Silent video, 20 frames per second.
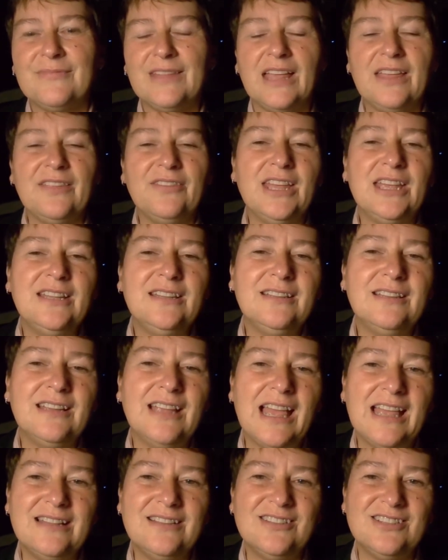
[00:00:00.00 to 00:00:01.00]
and then
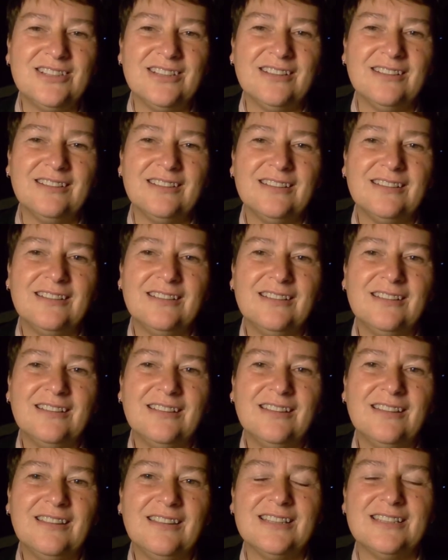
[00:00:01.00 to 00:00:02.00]
enter
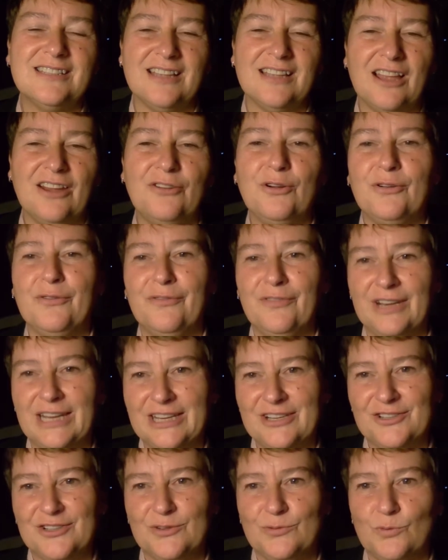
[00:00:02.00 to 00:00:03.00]
the Syro
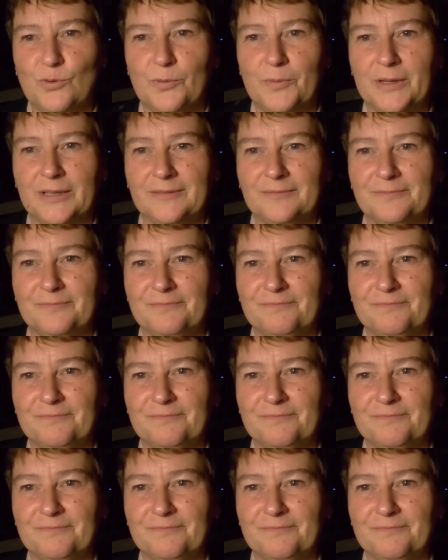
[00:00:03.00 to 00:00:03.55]
Phoenician woman.